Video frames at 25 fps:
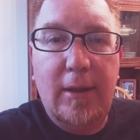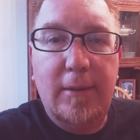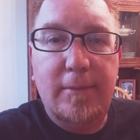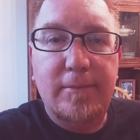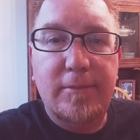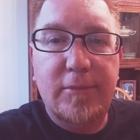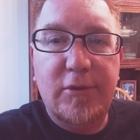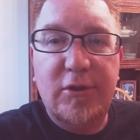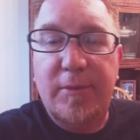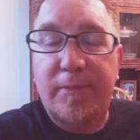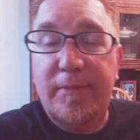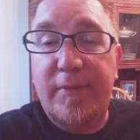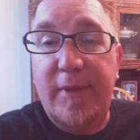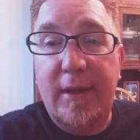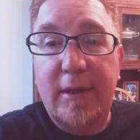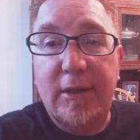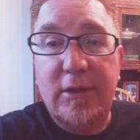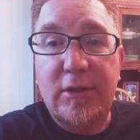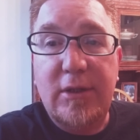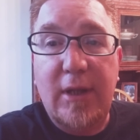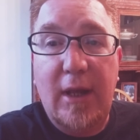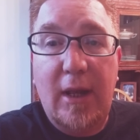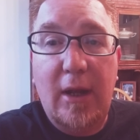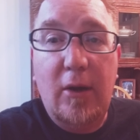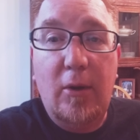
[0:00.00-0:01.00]
some
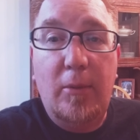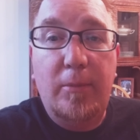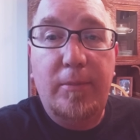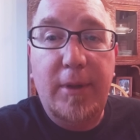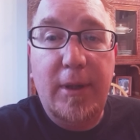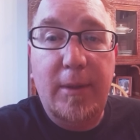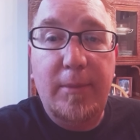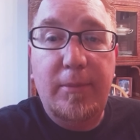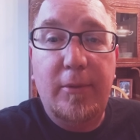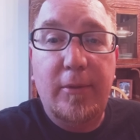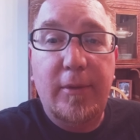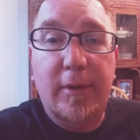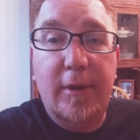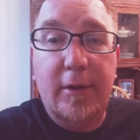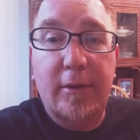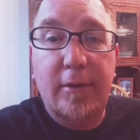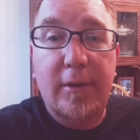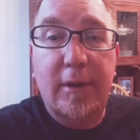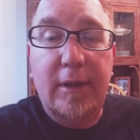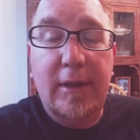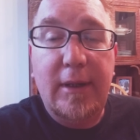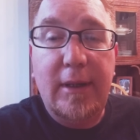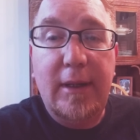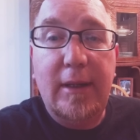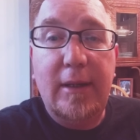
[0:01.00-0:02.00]
things to help people that are
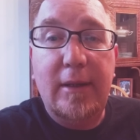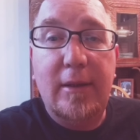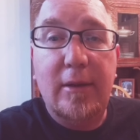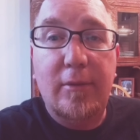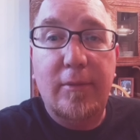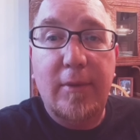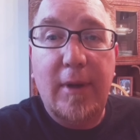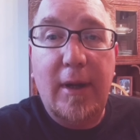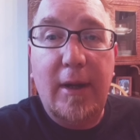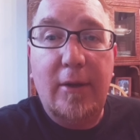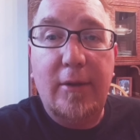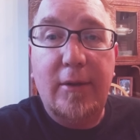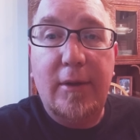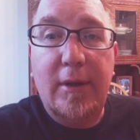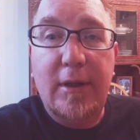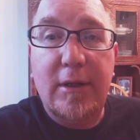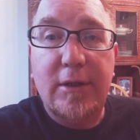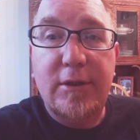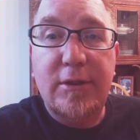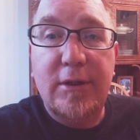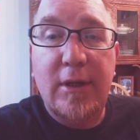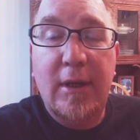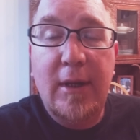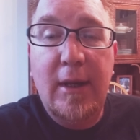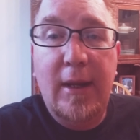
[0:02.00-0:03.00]
in need around
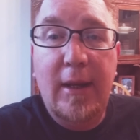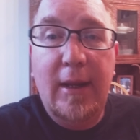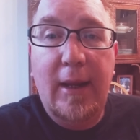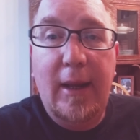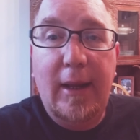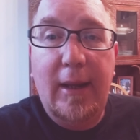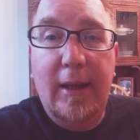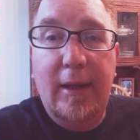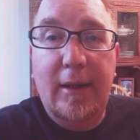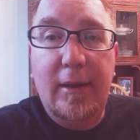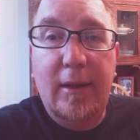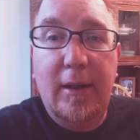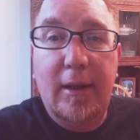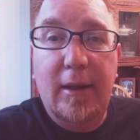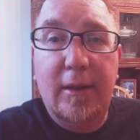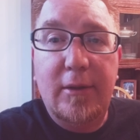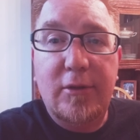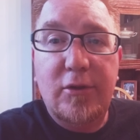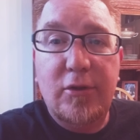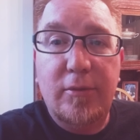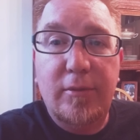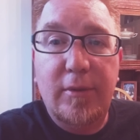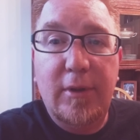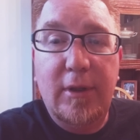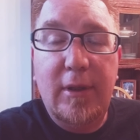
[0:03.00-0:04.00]
us and
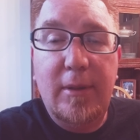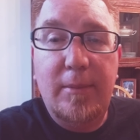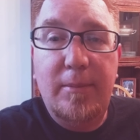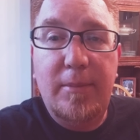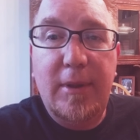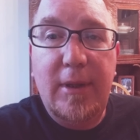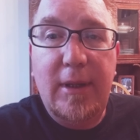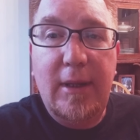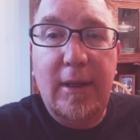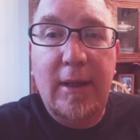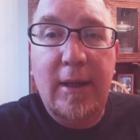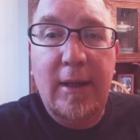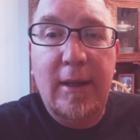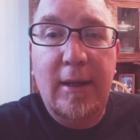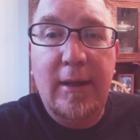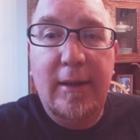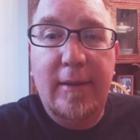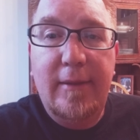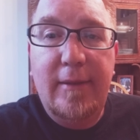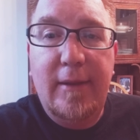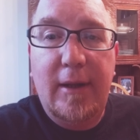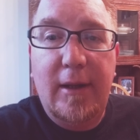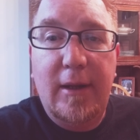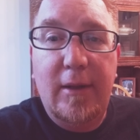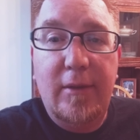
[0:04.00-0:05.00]
to really be
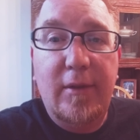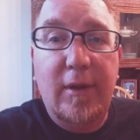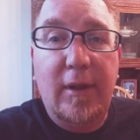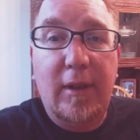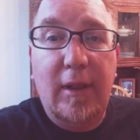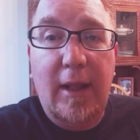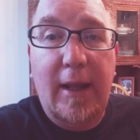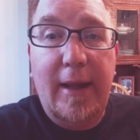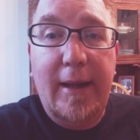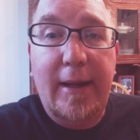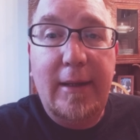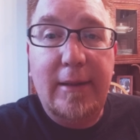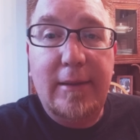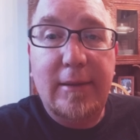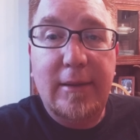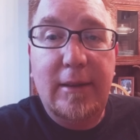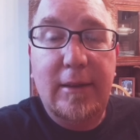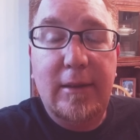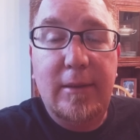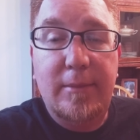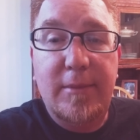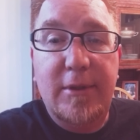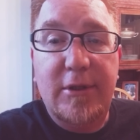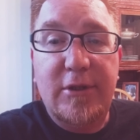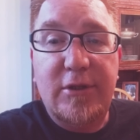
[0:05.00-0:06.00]
the light in
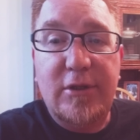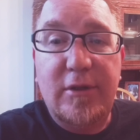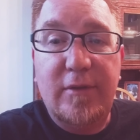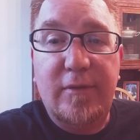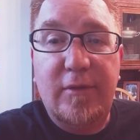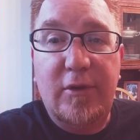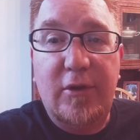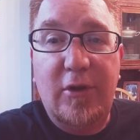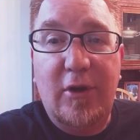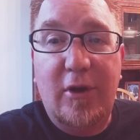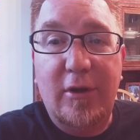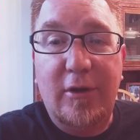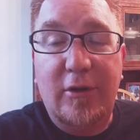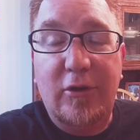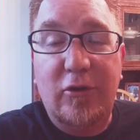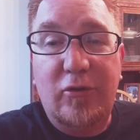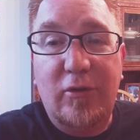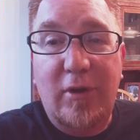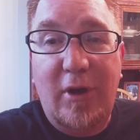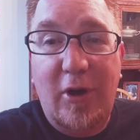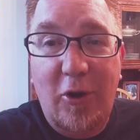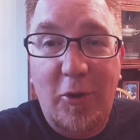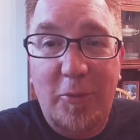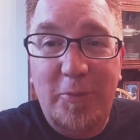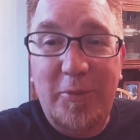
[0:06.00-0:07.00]
the midst of the darkness?
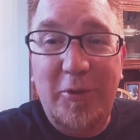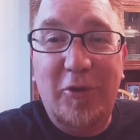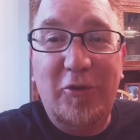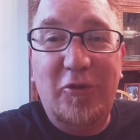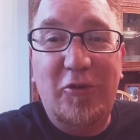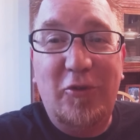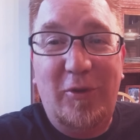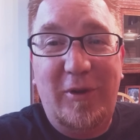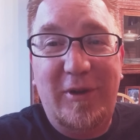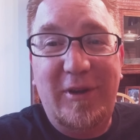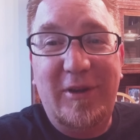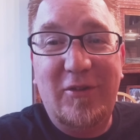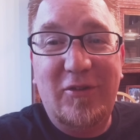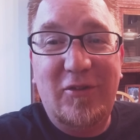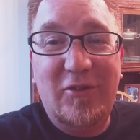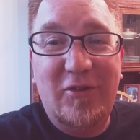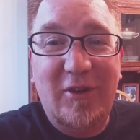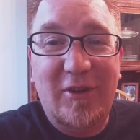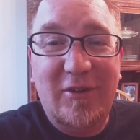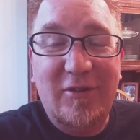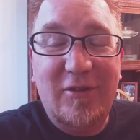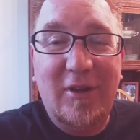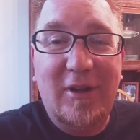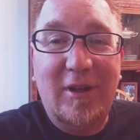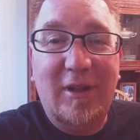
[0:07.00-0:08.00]
So I hope you'll join us
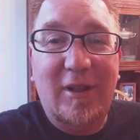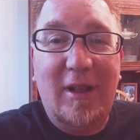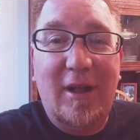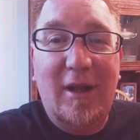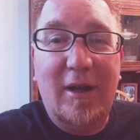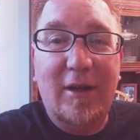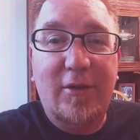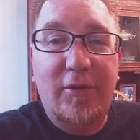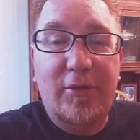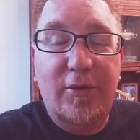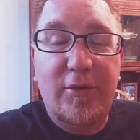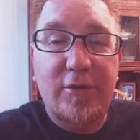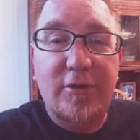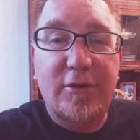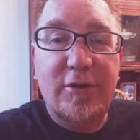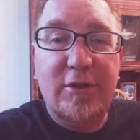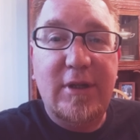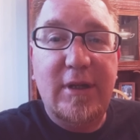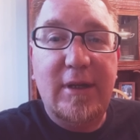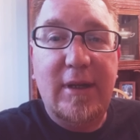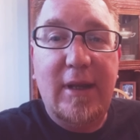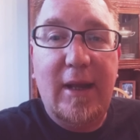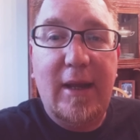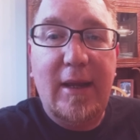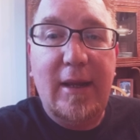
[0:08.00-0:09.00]
6 o'clock
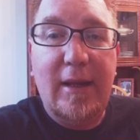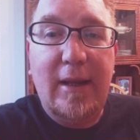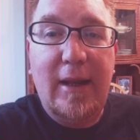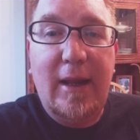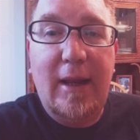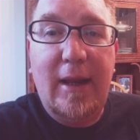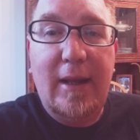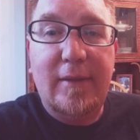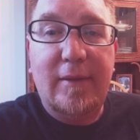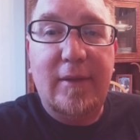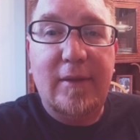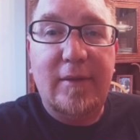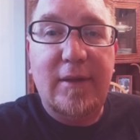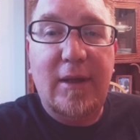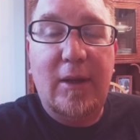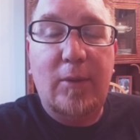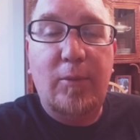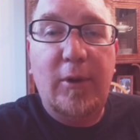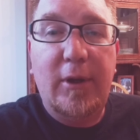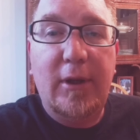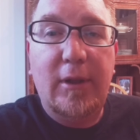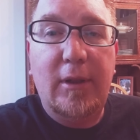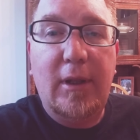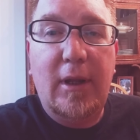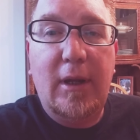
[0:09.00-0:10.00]
Thursday night at the Ted
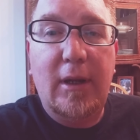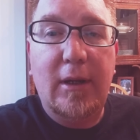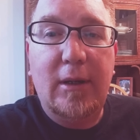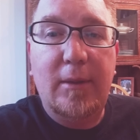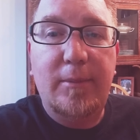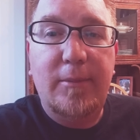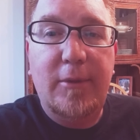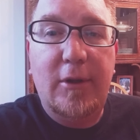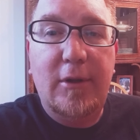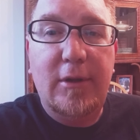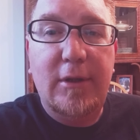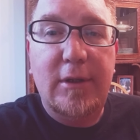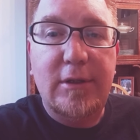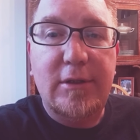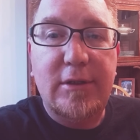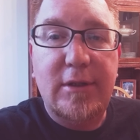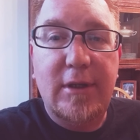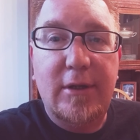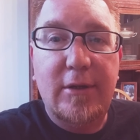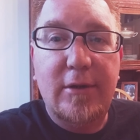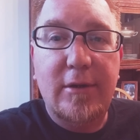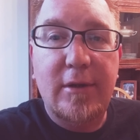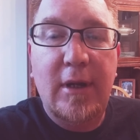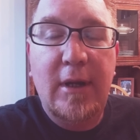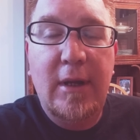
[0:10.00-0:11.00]
Whitlock Community
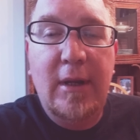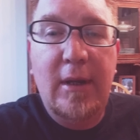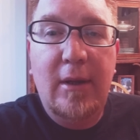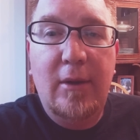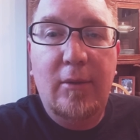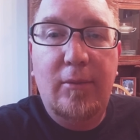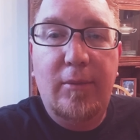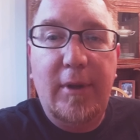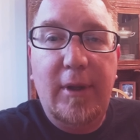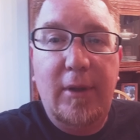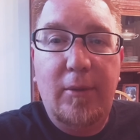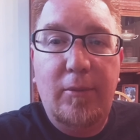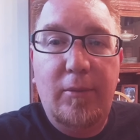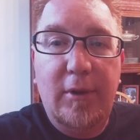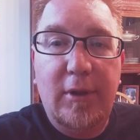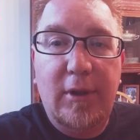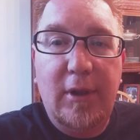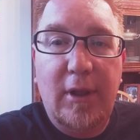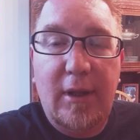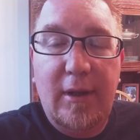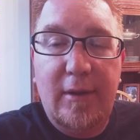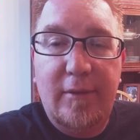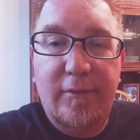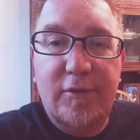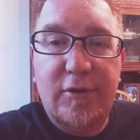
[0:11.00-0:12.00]
Center. We would
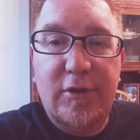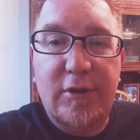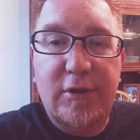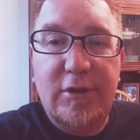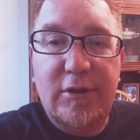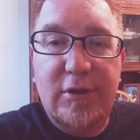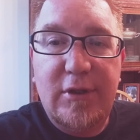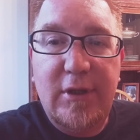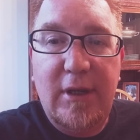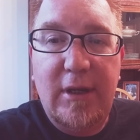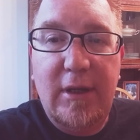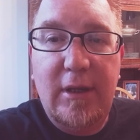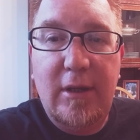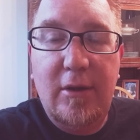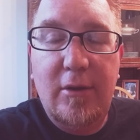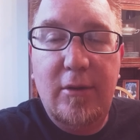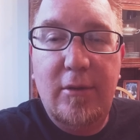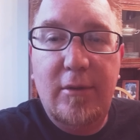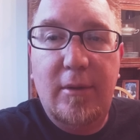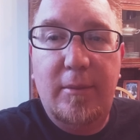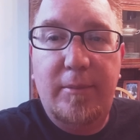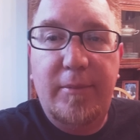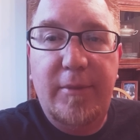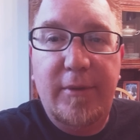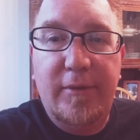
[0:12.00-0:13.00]
love to see
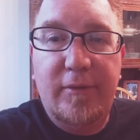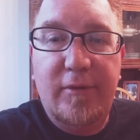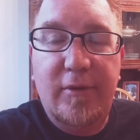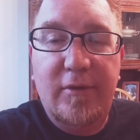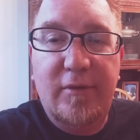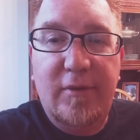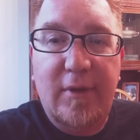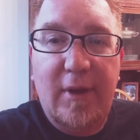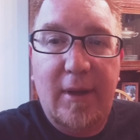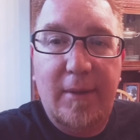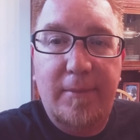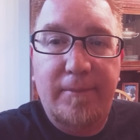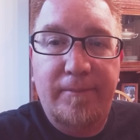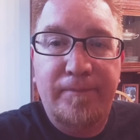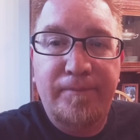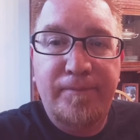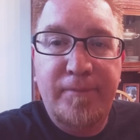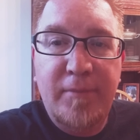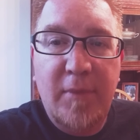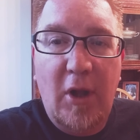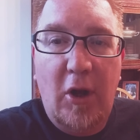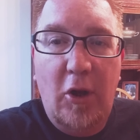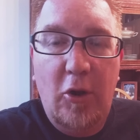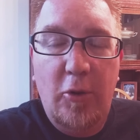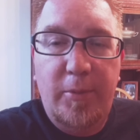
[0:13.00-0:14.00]
you. This is an
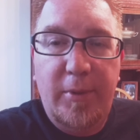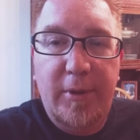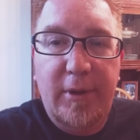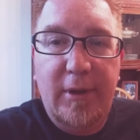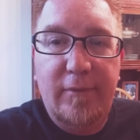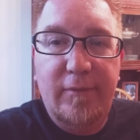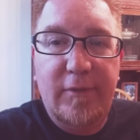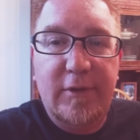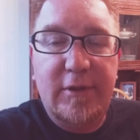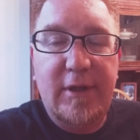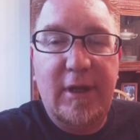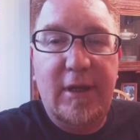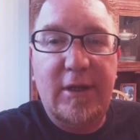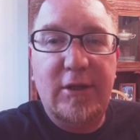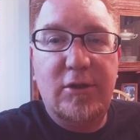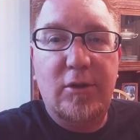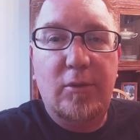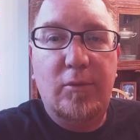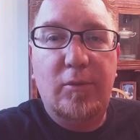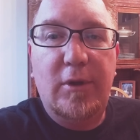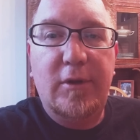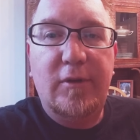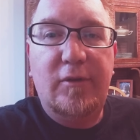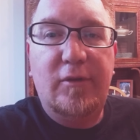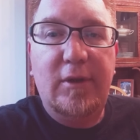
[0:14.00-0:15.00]
open
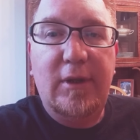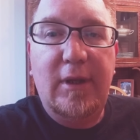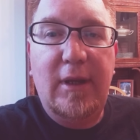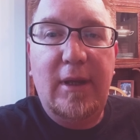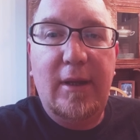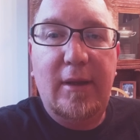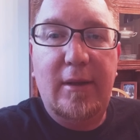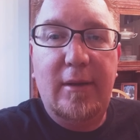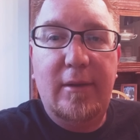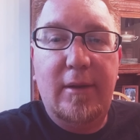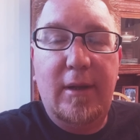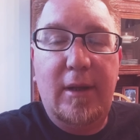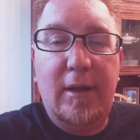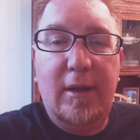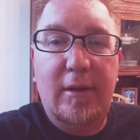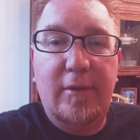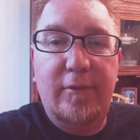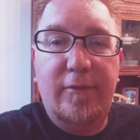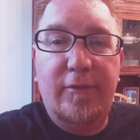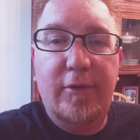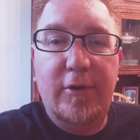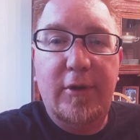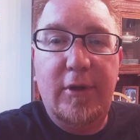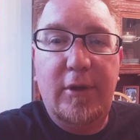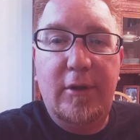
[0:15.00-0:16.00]
invitation once again
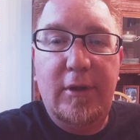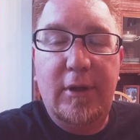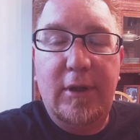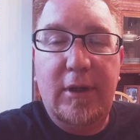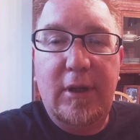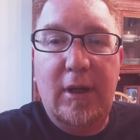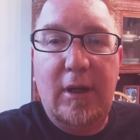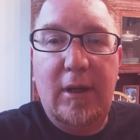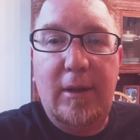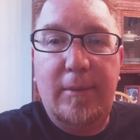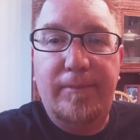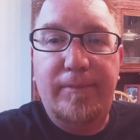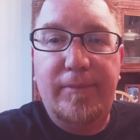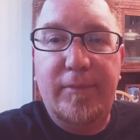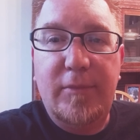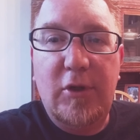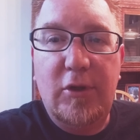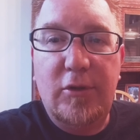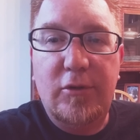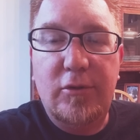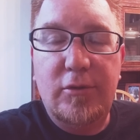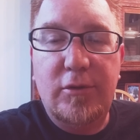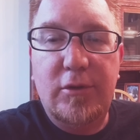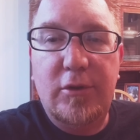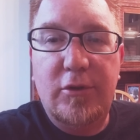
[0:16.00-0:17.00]
for you to come.
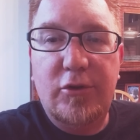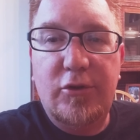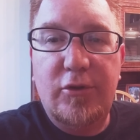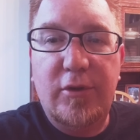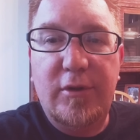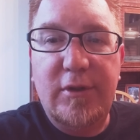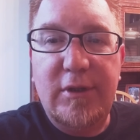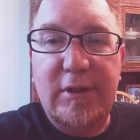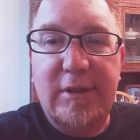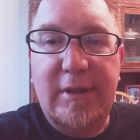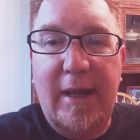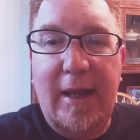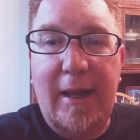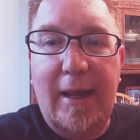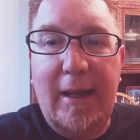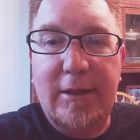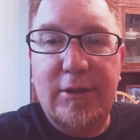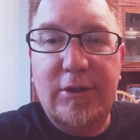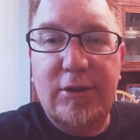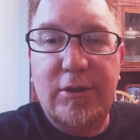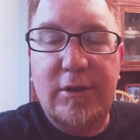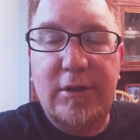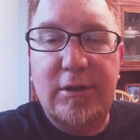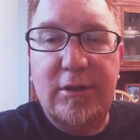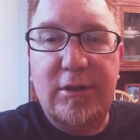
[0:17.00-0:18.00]
No strings
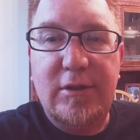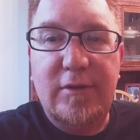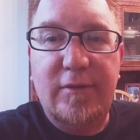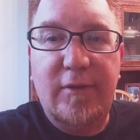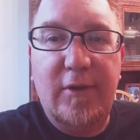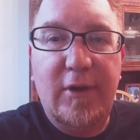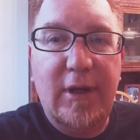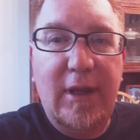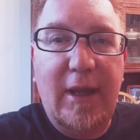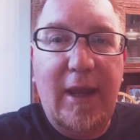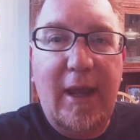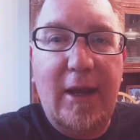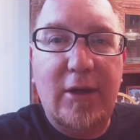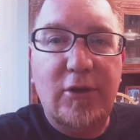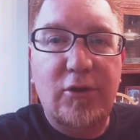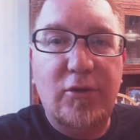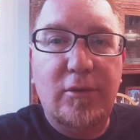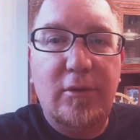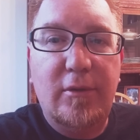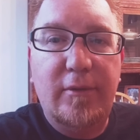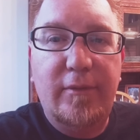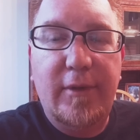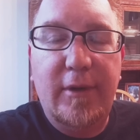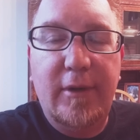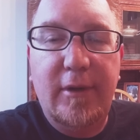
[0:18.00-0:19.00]
attached. This is very
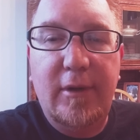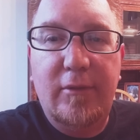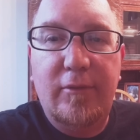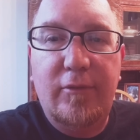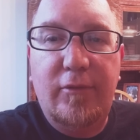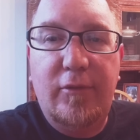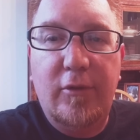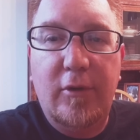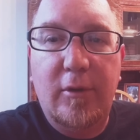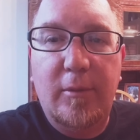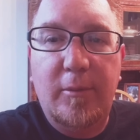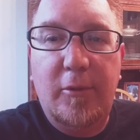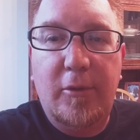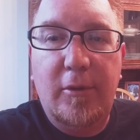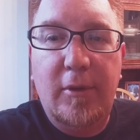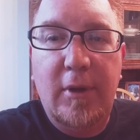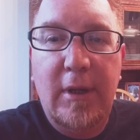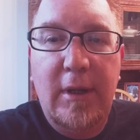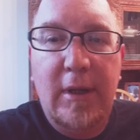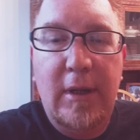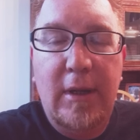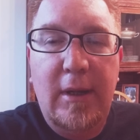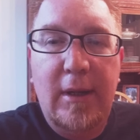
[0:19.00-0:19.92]
casual, very informal.